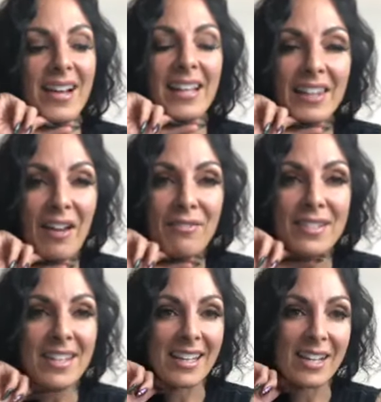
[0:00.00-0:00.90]
I
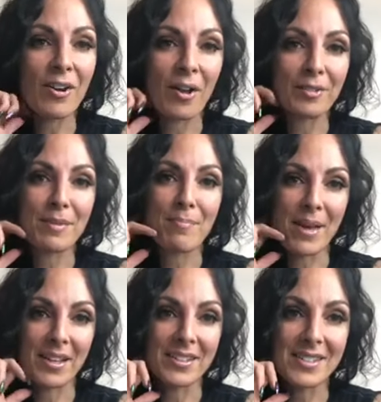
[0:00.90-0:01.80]
loved that he called me
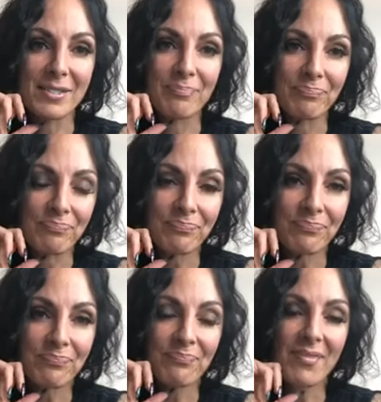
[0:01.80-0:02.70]
Bells.
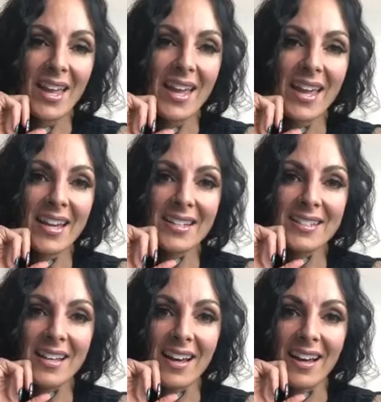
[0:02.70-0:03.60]

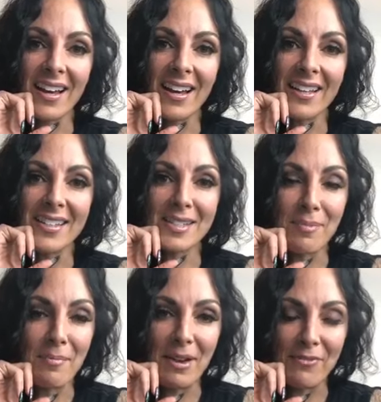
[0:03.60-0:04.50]
And some
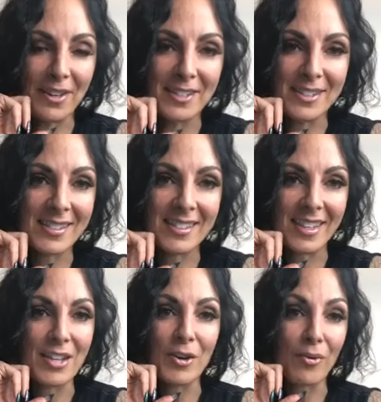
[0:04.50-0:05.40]
of my friends
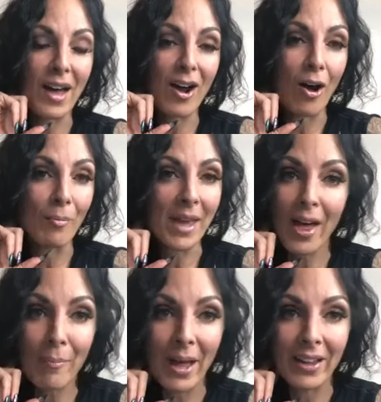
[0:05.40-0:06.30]
that know that call me
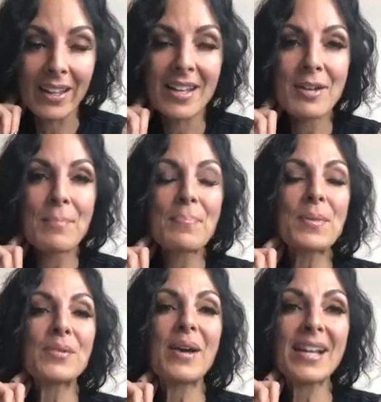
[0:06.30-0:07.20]
Elbell.
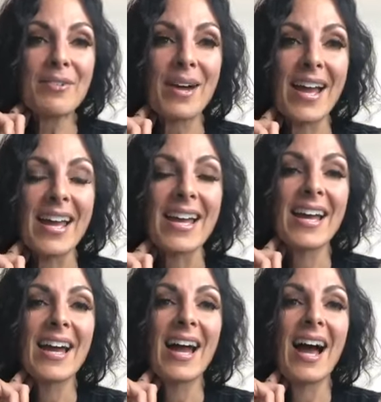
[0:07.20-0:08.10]
So anyway,
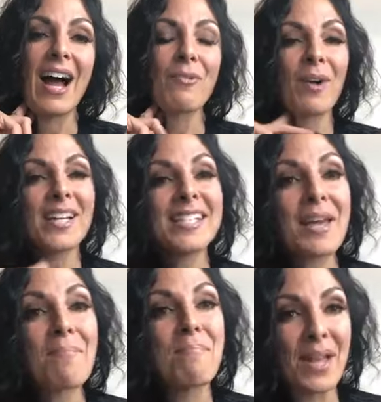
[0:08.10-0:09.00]
I wanted to
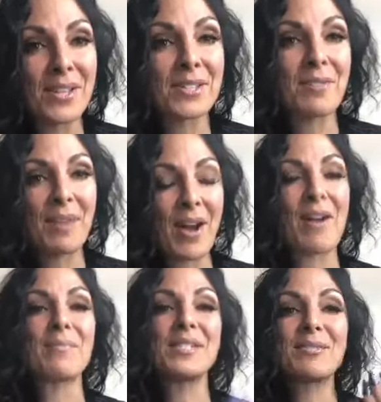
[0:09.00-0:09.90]
get Bells on my
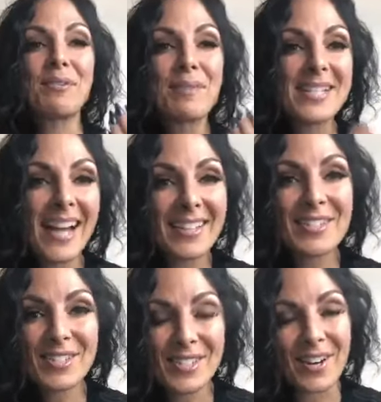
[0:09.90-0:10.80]
arm. This is where my
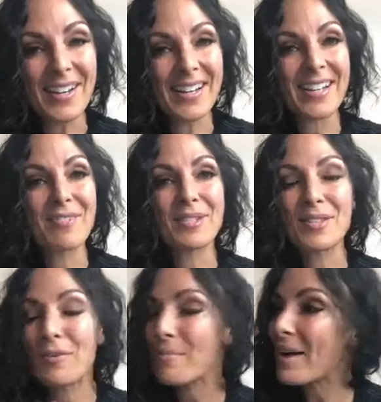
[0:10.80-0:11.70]
tattoo started. It was
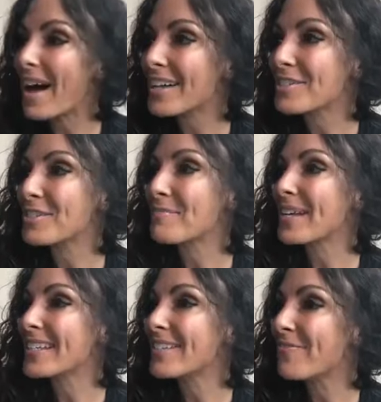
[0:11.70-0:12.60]
an homage to
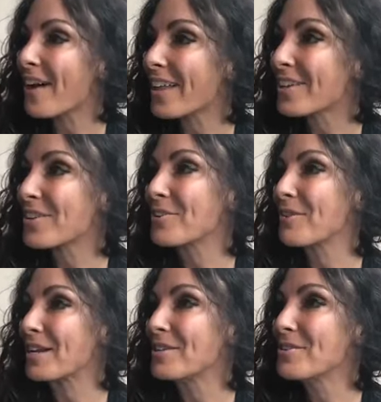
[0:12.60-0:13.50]
my father, who
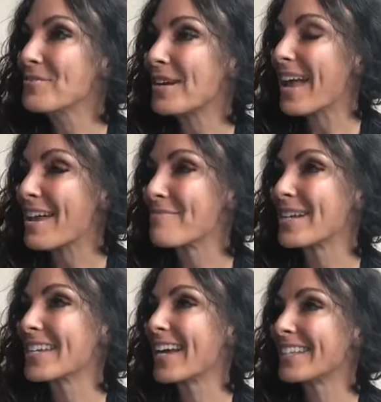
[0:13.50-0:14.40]
I knew hate my
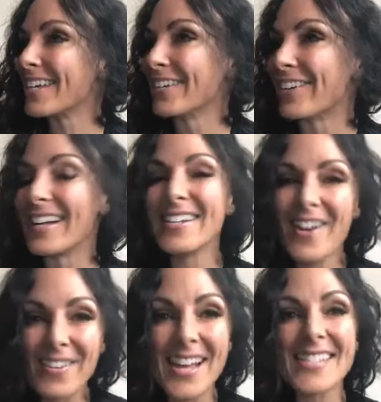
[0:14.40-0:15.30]
tattoo. I
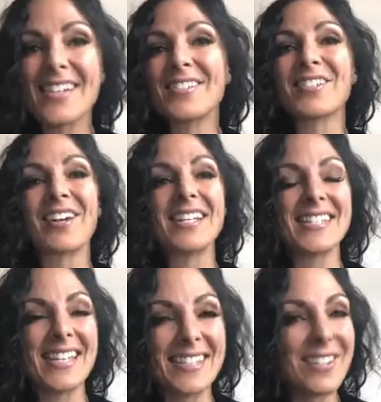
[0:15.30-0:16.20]
know that sounds
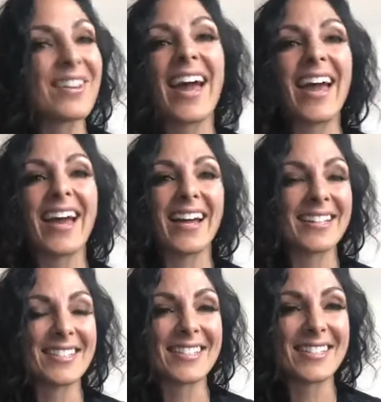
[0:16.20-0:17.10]
crazy. It's okay.
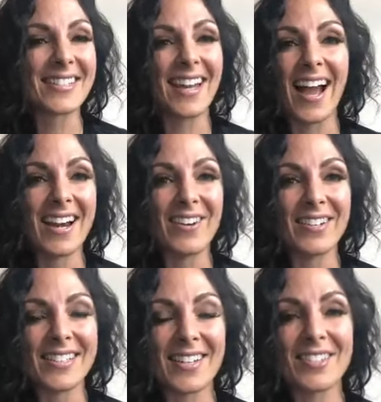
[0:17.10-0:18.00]
It's just, I know
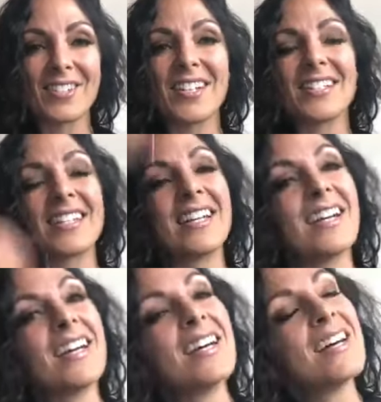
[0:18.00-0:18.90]
it sounds crazy.
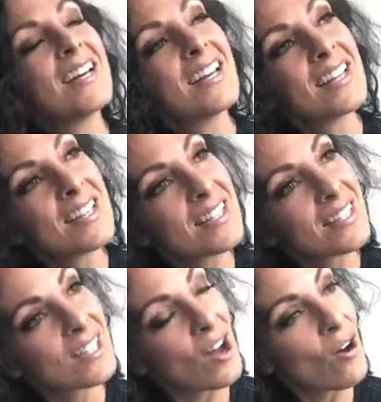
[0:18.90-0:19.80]

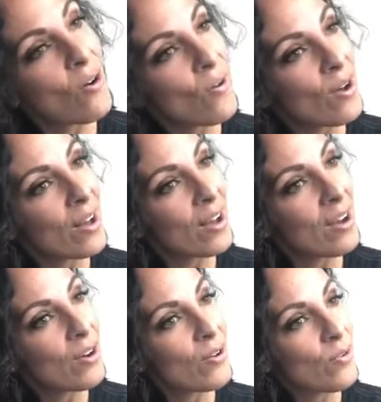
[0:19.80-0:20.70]
So
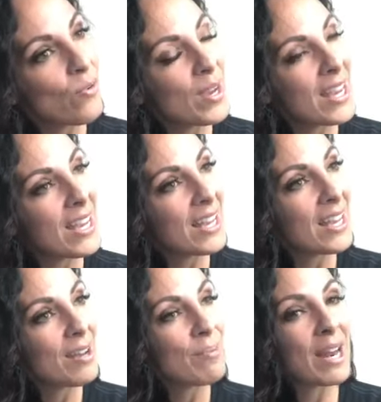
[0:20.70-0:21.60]

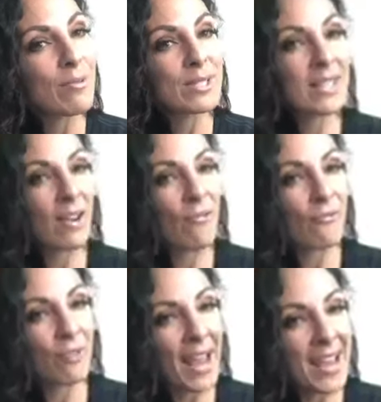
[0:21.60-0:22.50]
but I was like
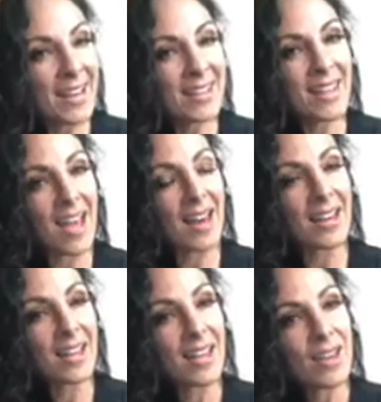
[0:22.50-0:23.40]
afraid that
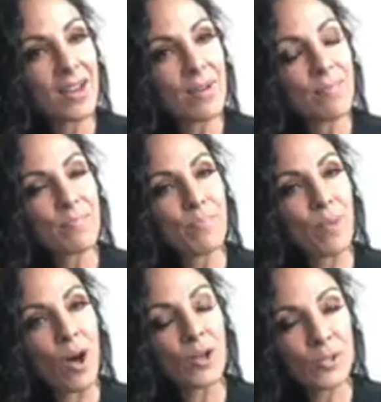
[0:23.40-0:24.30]

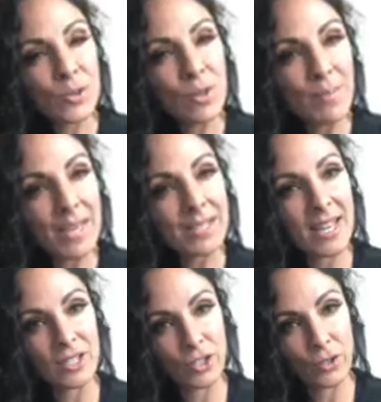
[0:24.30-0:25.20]
also that being
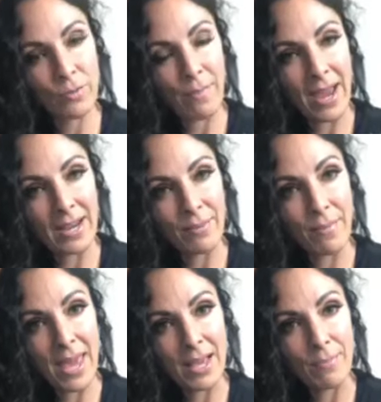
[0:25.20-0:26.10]
tattooed might
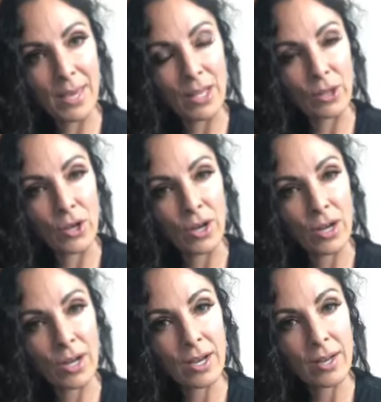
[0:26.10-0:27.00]
make me
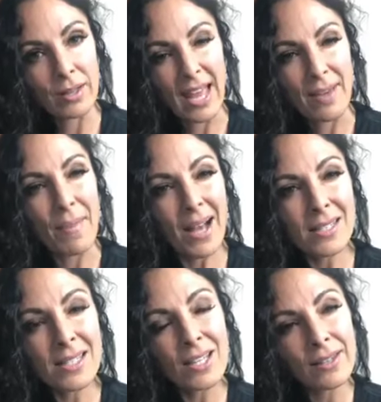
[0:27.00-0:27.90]
look like
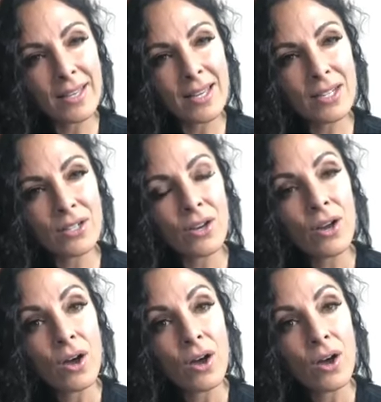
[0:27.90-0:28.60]
masculine,